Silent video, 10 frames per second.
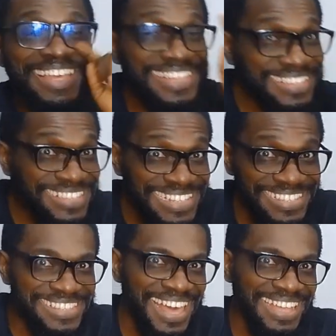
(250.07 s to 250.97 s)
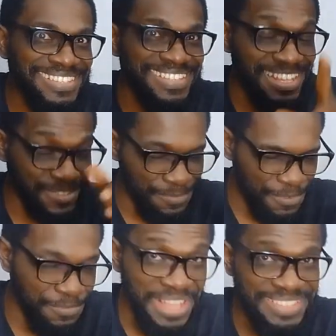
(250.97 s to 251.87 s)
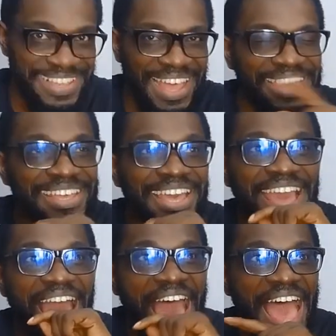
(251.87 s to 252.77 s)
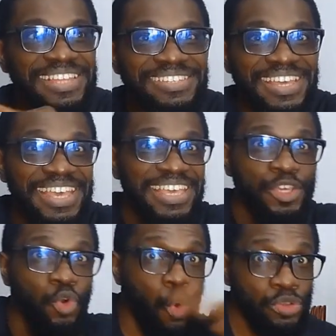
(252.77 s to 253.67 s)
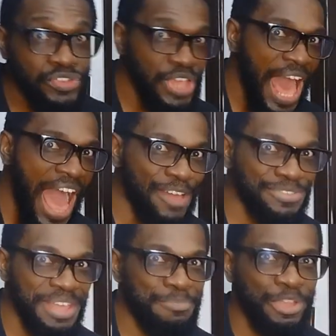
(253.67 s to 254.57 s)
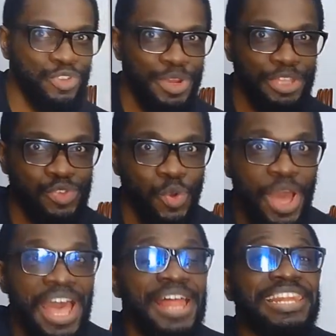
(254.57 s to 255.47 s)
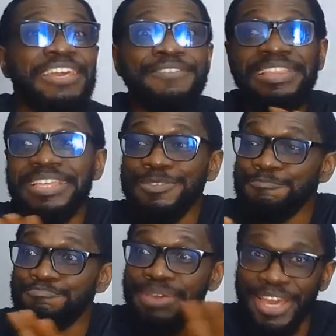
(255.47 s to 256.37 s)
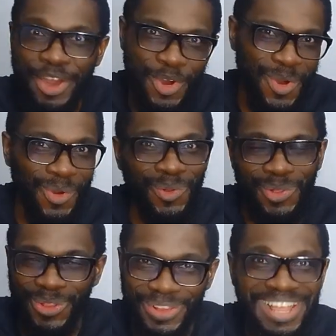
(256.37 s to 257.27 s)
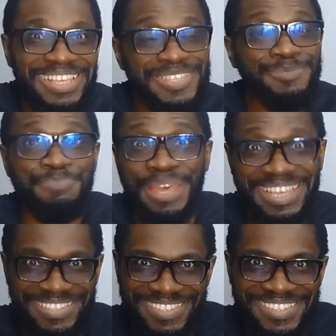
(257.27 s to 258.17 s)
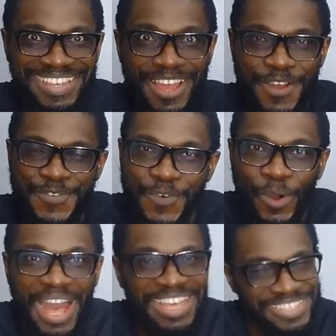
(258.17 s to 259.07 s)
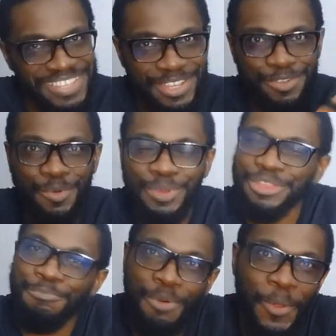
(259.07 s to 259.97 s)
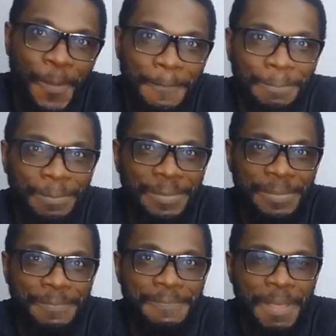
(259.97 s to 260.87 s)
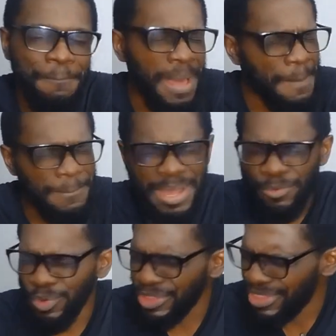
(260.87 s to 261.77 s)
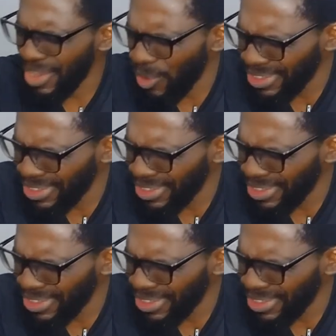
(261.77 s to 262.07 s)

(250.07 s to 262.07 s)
he sees that's Van Dijk, and he goes after Pedro Neto, leaving this big hole space for Caicedo with the ball. My man with the